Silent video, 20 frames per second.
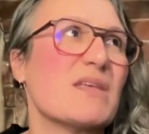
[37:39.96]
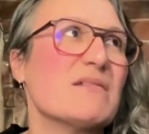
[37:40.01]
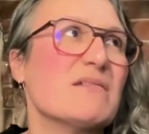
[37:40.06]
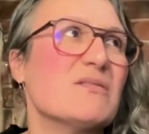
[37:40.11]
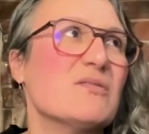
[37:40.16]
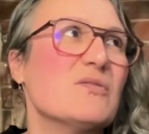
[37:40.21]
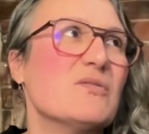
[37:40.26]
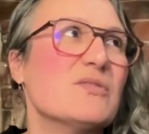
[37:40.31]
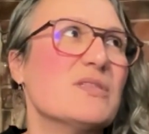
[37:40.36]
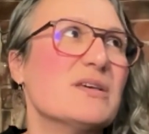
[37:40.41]

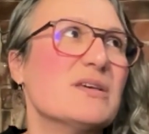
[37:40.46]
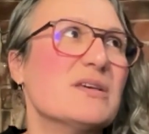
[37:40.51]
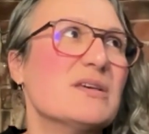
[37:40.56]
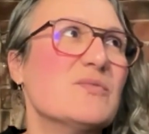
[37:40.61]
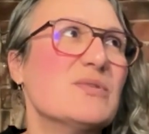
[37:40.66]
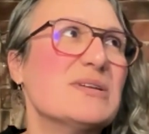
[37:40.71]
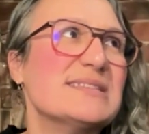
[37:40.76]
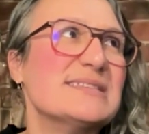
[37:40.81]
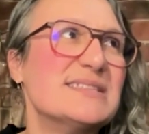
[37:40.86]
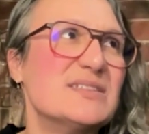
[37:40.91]

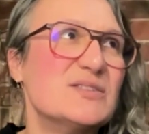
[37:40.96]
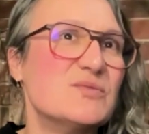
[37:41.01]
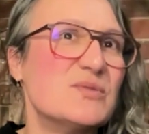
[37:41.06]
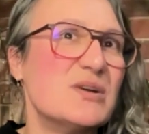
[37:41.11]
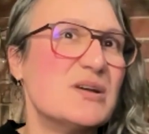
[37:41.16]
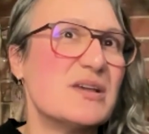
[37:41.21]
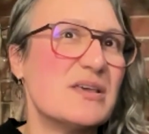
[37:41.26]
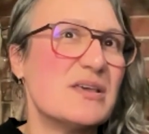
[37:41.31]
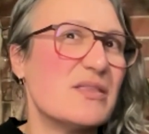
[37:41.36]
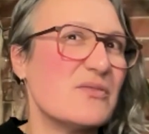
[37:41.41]
We're still
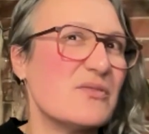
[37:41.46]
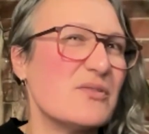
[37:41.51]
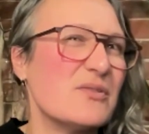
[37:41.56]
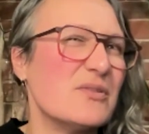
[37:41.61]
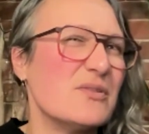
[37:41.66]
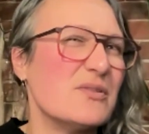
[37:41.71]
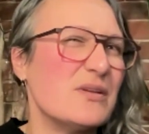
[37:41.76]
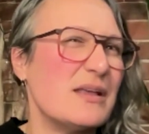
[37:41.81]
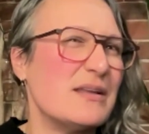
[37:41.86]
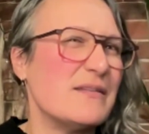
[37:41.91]
working
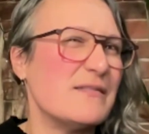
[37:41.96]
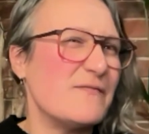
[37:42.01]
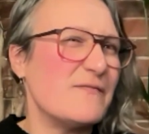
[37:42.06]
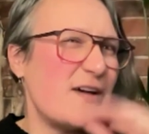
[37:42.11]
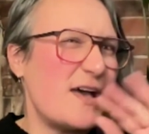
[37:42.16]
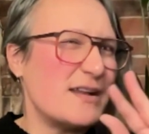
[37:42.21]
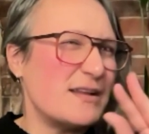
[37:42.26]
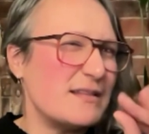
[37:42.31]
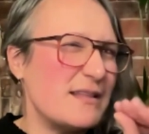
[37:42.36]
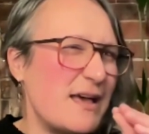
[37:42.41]
through and
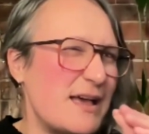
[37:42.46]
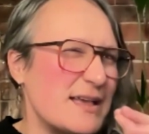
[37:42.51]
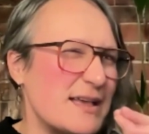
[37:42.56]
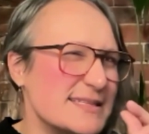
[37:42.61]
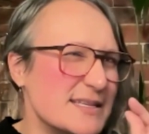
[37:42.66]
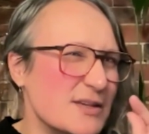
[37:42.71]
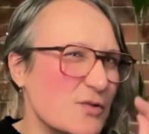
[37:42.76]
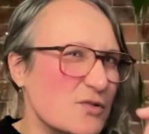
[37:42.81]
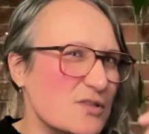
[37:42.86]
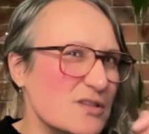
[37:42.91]

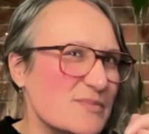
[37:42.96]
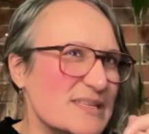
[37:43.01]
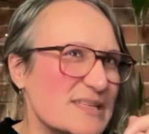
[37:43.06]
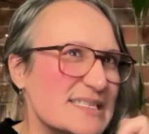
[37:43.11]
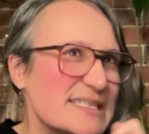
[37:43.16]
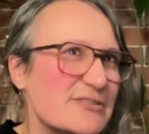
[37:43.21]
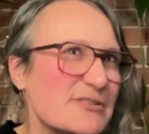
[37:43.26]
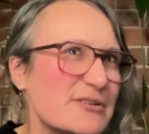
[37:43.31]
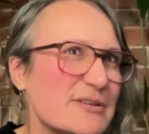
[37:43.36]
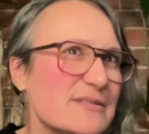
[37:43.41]
finalizing all the
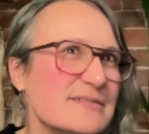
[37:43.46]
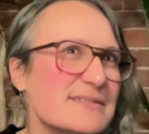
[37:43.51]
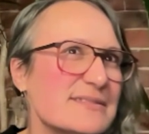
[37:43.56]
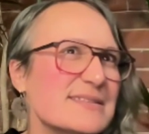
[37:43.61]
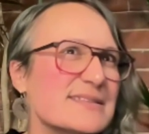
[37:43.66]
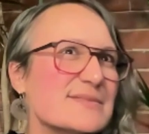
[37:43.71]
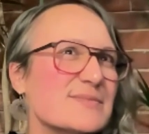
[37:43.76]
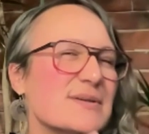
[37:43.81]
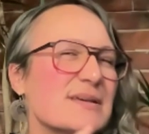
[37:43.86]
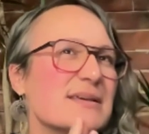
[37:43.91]
materials,
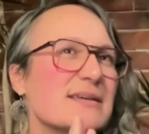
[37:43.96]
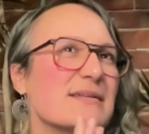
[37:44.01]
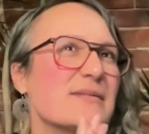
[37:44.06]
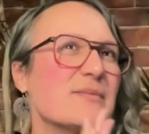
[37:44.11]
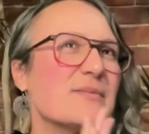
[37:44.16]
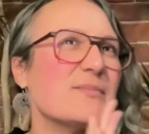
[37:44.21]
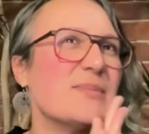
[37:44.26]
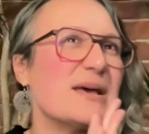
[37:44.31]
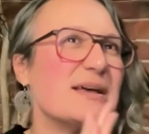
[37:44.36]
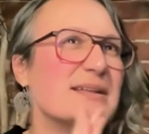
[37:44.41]
because we're
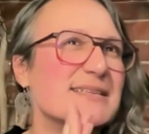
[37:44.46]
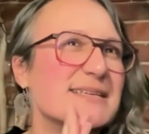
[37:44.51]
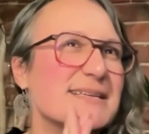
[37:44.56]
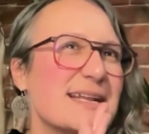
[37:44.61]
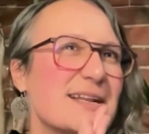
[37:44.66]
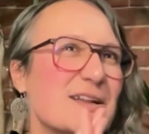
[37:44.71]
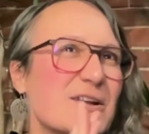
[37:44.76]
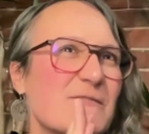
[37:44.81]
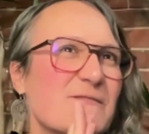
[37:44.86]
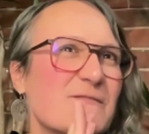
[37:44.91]
about to get
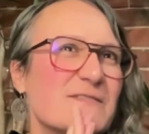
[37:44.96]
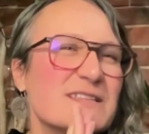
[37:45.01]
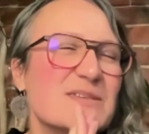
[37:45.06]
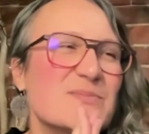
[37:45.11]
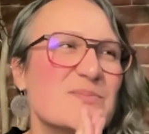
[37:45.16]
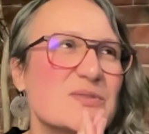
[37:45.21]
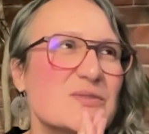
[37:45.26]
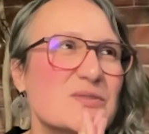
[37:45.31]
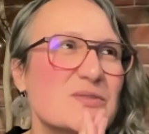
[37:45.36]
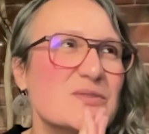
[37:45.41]
it off to the
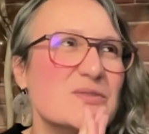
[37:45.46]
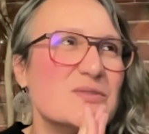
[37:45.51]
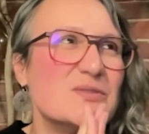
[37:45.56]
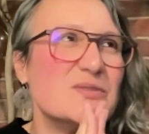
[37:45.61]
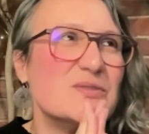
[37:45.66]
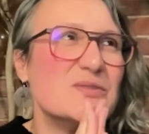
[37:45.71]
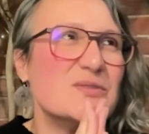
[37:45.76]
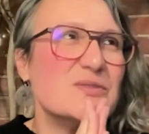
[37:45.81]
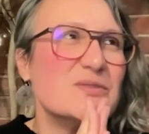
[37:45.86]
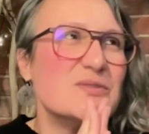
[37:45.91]
builder for
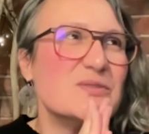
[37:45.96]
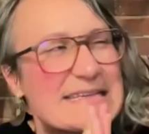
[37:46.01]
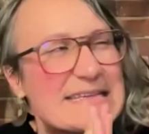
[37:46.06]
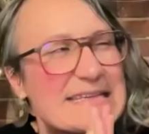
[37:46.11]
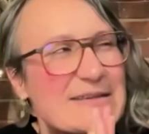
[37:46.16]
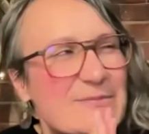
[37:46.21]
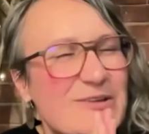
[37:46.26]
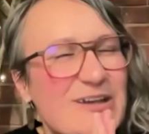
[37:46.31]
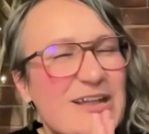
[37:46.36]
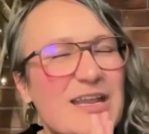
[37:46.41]
pricing,
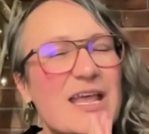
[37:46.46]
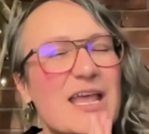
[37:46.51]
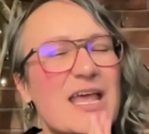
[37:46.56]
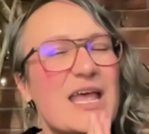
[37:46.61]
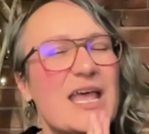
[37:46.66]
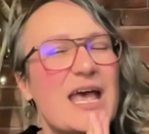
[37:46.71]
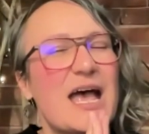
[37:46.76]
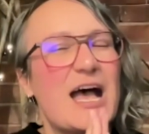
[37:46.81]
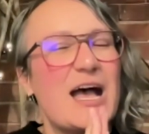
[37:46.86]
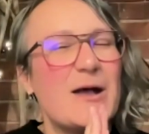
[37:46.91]
but
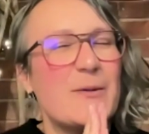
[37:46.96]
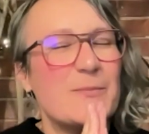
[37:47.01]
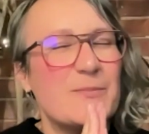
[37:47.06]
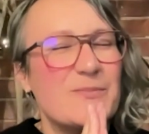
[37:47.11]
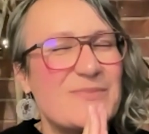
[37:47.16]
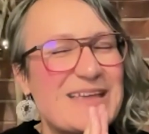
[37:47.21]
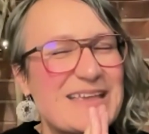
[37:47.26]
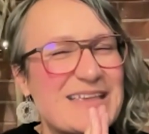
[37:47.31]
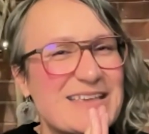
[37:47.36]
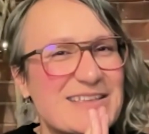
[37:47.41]

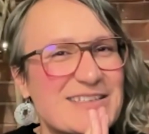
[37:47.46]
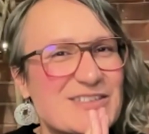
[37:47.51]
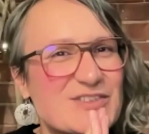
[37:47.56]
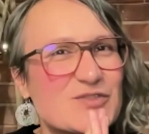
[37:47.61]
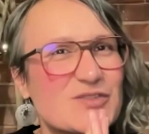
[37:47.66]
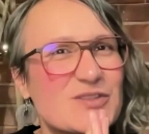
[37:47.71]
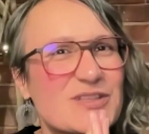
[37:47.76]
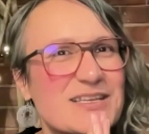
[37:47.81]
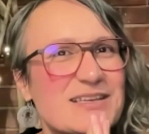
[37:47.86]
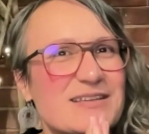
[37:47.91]
making sure
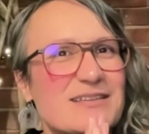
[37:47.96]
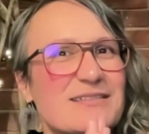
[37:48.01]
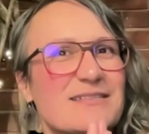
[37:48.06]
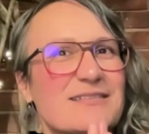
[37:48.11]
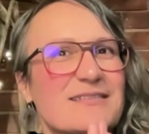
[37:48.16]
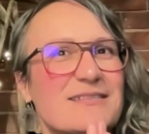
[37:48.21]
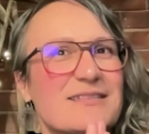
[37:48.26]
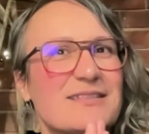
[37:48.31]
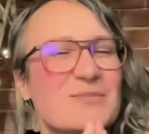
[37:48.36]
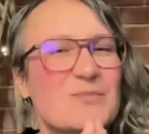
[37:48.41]
that
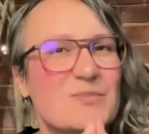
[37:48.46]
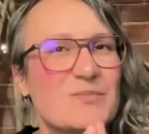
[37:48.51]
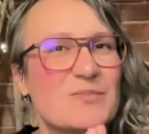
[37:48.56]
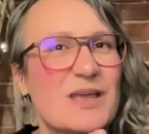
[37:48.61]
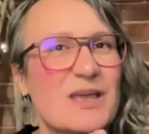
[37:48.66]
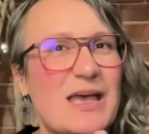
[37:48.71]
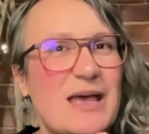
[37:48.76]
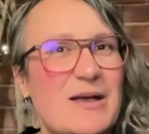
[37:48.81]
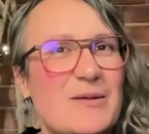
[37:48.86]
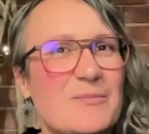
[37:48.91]

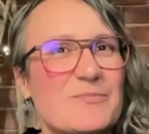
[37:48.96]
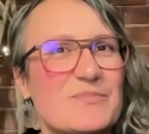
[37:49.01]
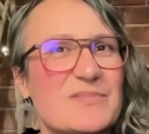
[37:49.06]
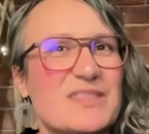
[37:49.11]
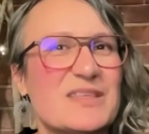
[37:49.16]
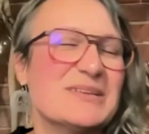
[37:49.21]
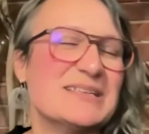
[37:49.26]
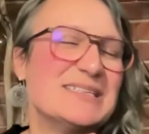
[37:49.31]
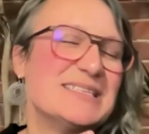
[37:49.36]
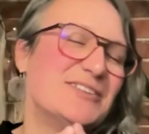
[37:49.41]
the
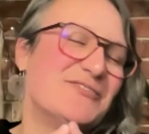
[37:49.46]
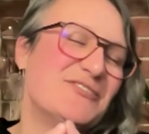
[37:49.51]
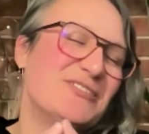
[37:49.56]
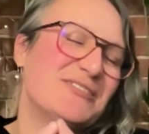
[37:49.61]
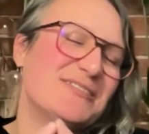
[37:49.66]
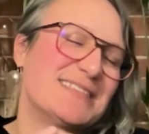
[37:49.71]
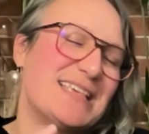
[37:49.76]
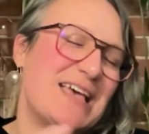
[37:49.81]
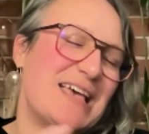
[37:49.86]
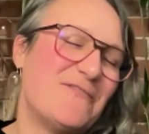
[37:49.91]

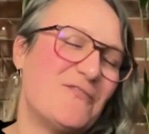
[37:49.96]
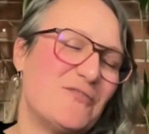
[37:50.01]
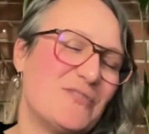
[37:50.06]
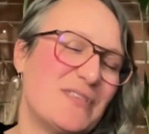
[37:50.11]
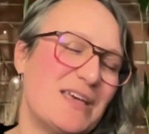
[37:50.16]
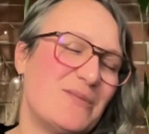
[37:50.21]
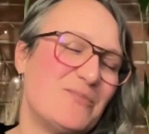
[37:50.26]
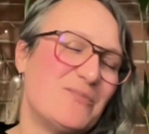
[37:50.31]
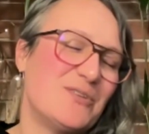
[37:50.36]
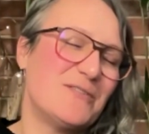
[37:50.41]
materials have all
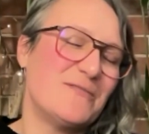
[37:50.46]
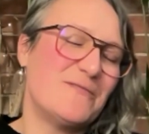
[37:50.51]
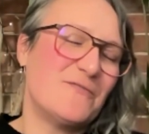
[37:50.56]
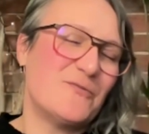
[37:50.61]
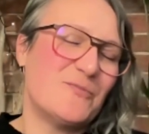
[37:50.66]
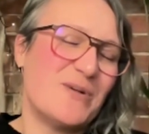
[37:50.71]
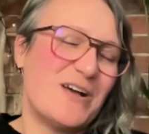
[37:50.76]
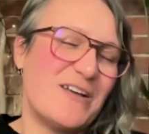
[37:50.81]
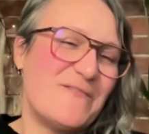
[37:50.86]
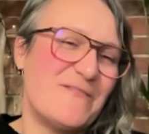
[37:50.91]
that beautiful
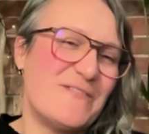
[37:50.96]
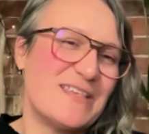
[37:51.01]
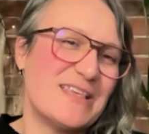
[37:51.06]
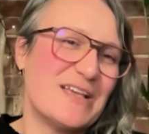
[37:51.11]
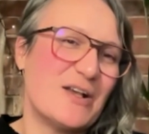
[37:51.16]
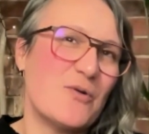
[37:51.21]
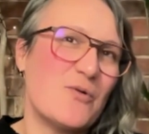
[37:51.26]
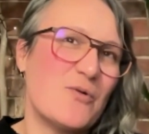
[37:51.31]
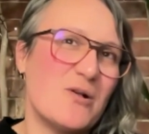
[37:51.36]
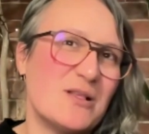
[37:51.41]
biophilic
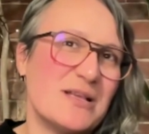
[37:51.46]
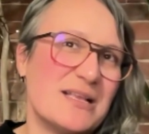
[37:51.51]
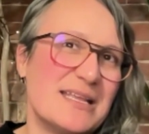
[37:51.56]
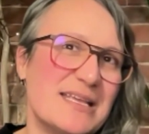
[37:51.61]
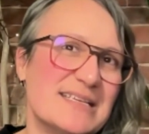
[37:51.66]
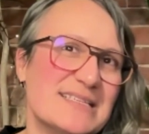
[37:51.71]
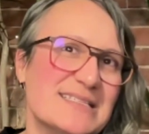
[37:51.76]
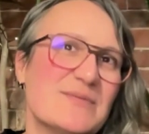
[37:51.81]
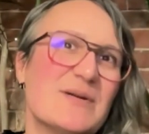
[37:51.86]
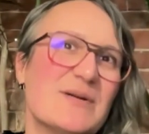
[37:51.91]
quality
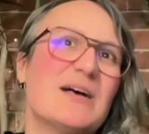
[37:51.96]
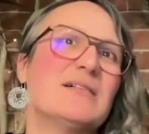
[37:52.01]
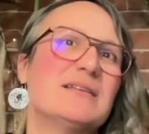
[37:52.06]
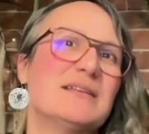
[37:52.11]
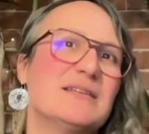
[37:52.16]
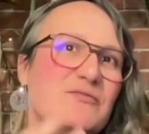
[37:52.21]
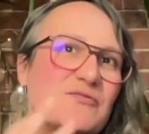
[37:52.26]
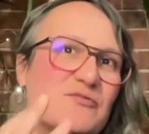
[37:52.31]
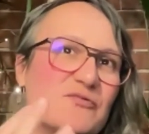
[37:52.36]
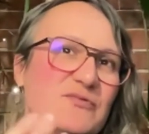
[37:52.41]
as well
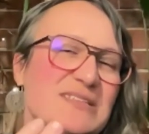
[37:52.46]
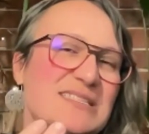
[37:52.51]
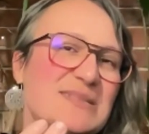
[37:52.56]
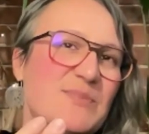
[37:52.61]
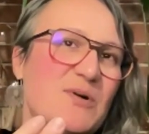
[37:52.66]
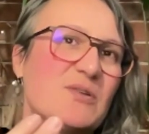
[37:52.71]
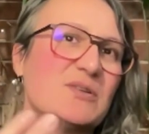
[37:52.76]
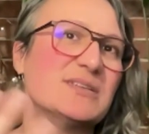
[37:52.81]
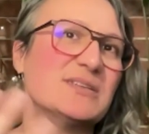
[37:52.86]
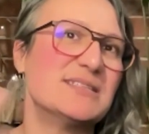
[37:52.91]
and
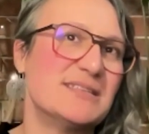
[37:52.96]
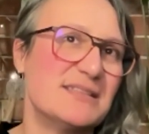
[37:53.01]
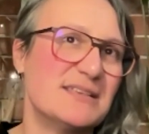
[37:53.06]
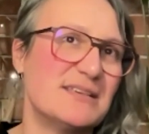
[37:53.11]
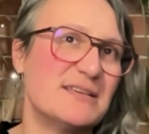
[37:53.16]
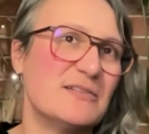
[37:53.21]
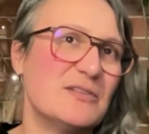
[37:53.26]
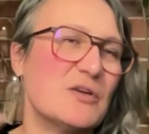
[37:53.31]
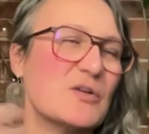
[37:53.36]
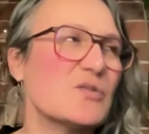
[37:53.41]
respond to the
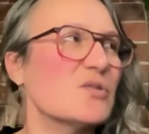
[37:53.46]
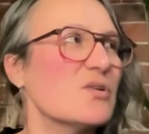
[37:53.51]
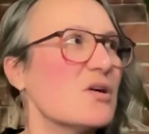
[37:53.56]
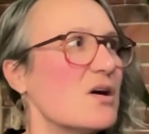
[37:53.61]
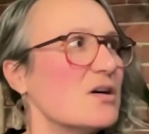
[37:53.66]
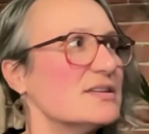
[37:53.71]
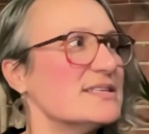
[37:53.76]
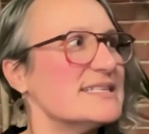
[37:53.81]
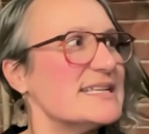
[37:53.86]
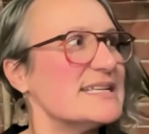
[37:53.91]
local
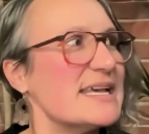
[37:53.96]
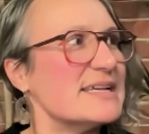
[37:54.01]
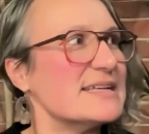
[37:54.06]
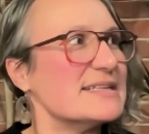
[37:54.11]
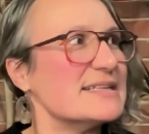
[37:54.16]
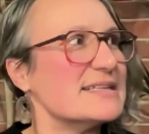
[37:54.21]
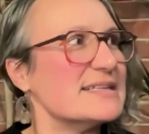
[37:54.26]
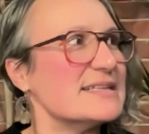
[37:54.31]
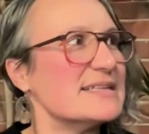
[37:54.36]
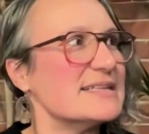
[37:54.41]

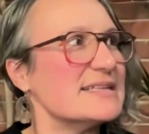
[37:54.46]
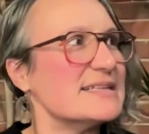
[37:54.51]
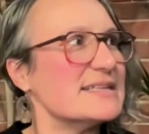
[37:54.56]
context.